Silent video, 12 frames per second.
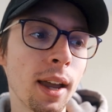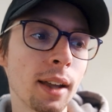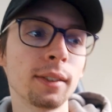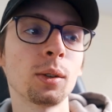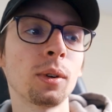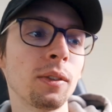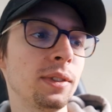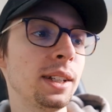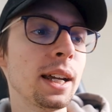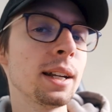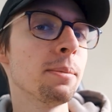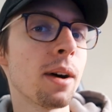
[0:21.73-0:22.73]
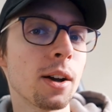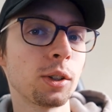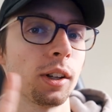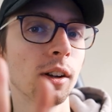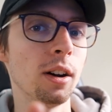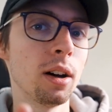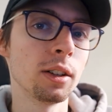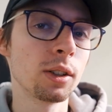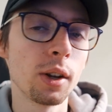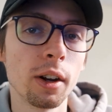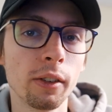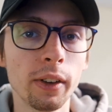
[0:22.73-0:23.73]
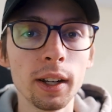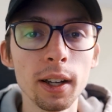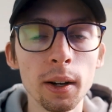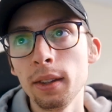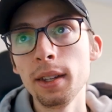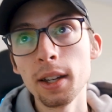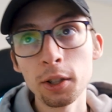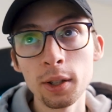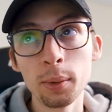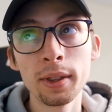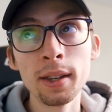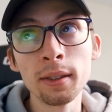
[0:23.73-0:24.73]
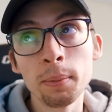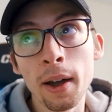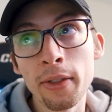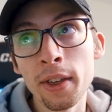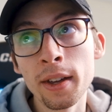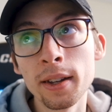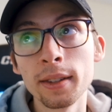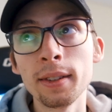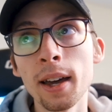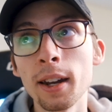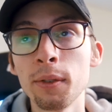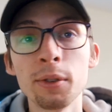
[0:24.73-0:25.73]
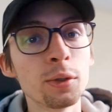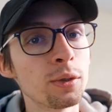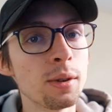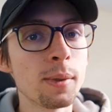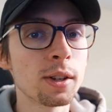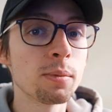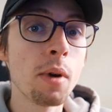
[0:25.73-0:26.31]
and sort of data mosh it onto your video. The issue with this method is that if there's too much